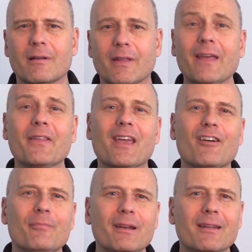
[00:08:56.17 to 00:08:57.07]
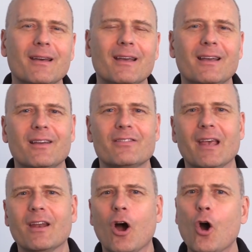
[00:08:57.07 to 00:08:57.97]
Then the government
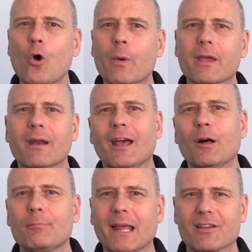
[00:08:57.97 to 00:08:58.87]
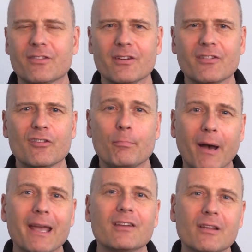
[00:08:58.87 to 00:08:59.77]
said, oh, we're going to help black citizens
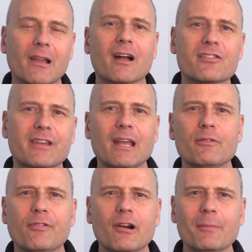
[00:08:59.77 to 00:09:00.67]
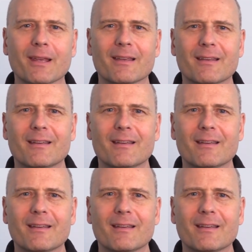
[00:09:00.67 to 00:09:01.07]
buy into large-scale farming.